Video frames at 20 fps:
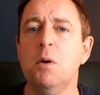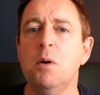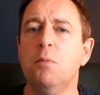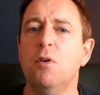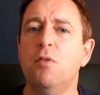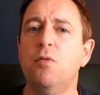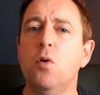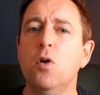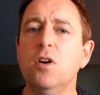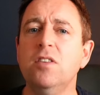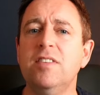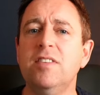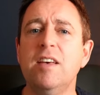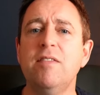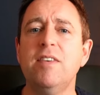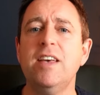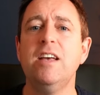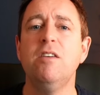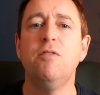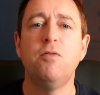Before
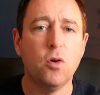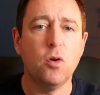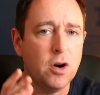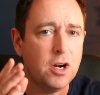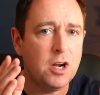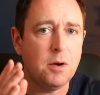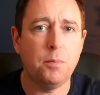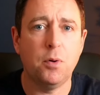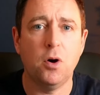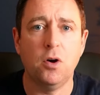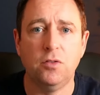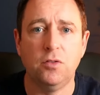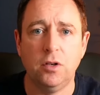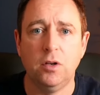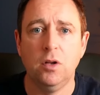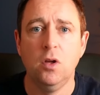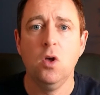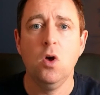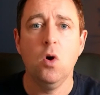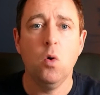saving for a
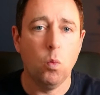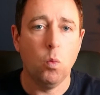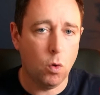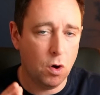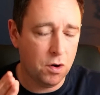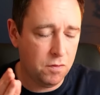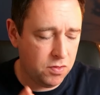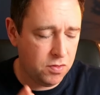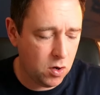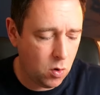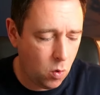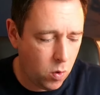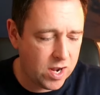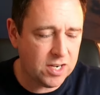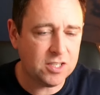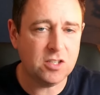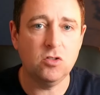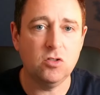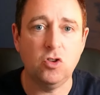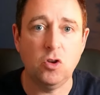deposit, one of the
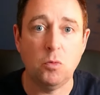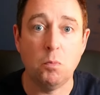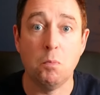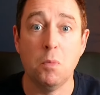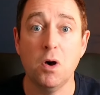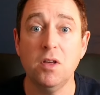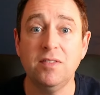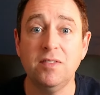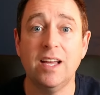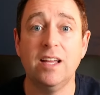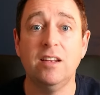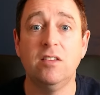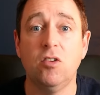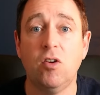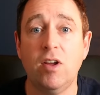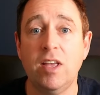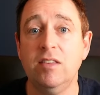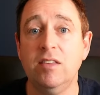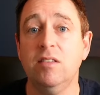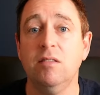questions you must
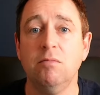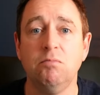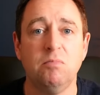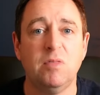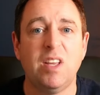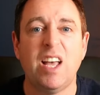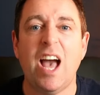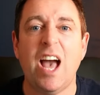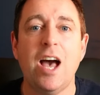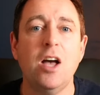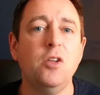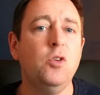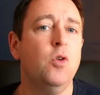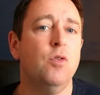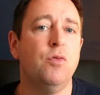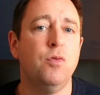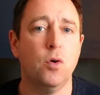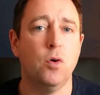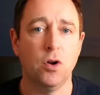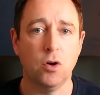answer is, can you
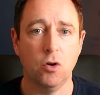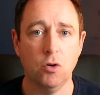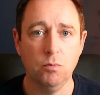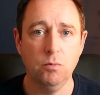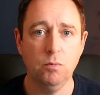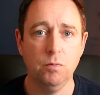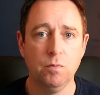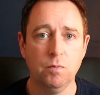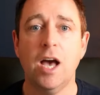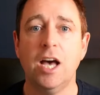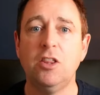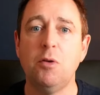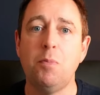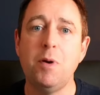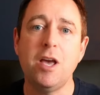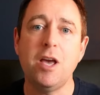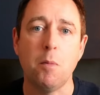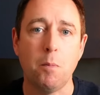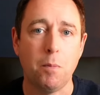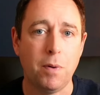afford a home? And to
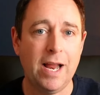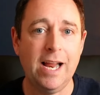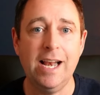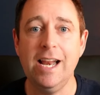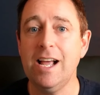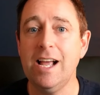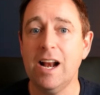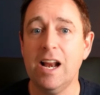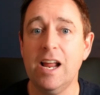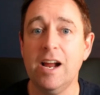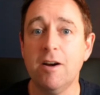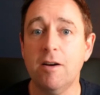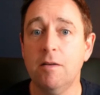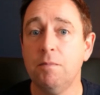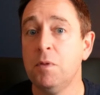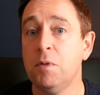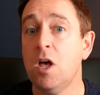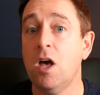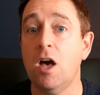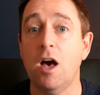be completely
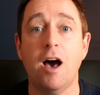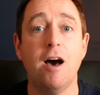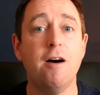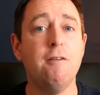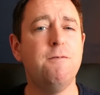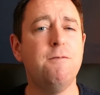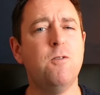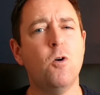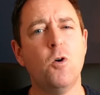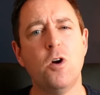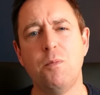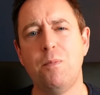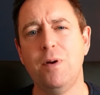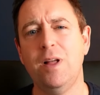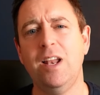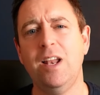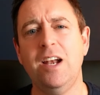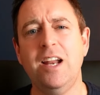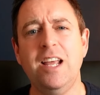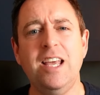clear,
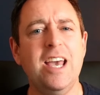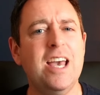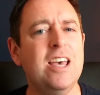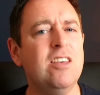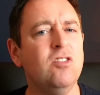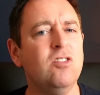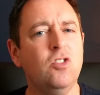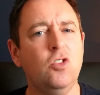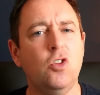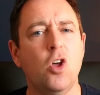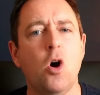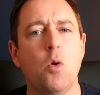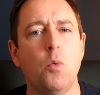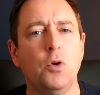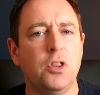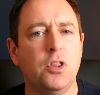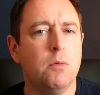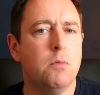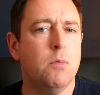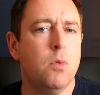affordability is not
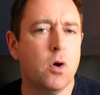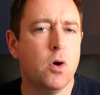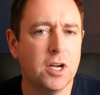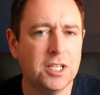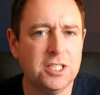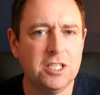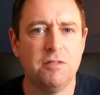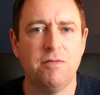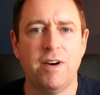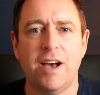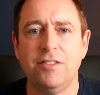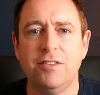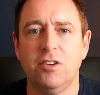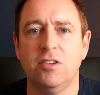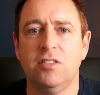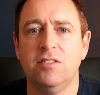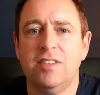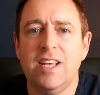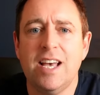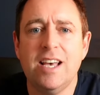what the mortgage
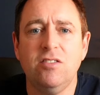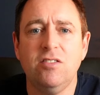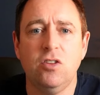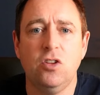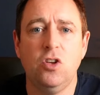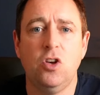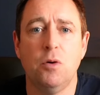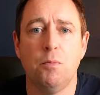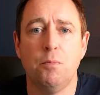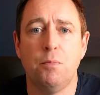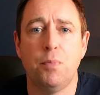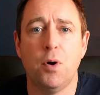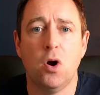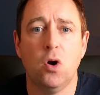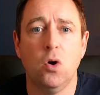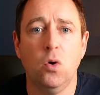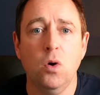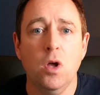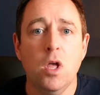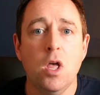advisor says that you can
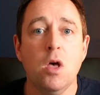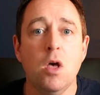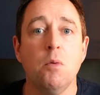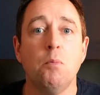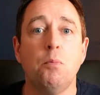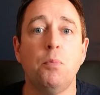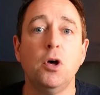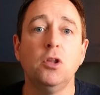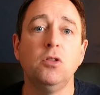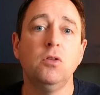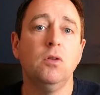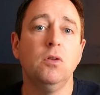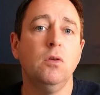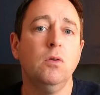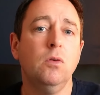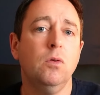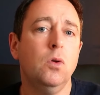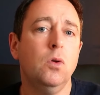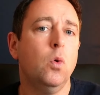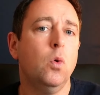borrow, but
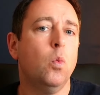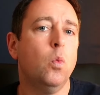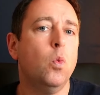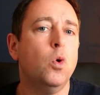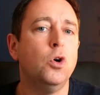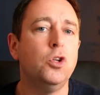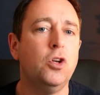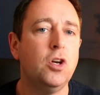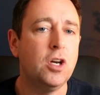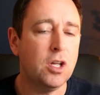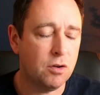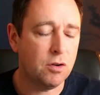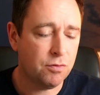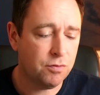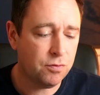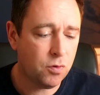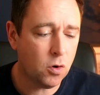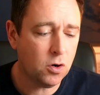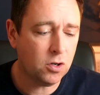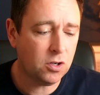what you can
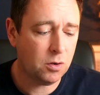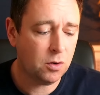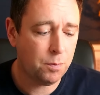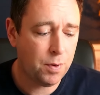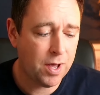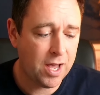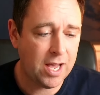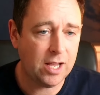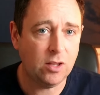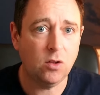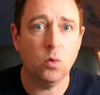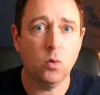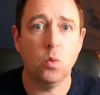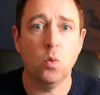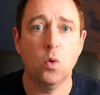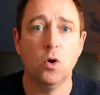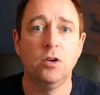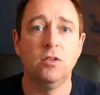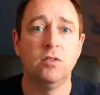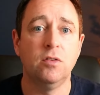afford to pay
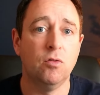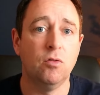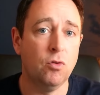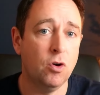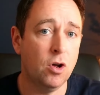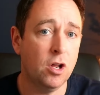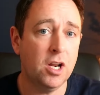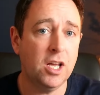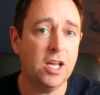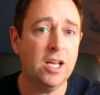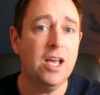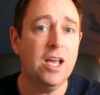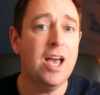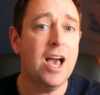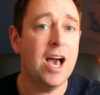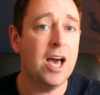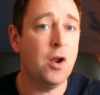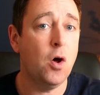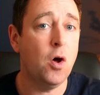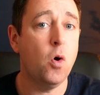towards the running
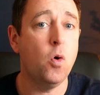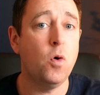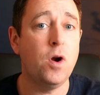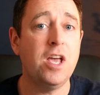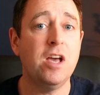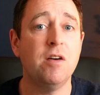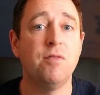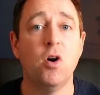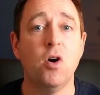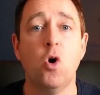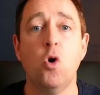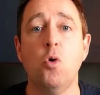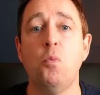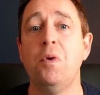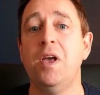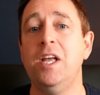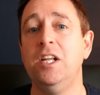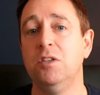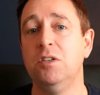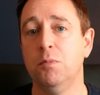and owning of a
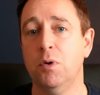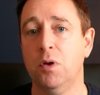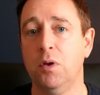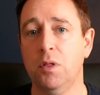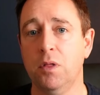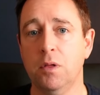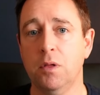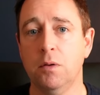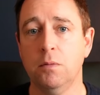home each month.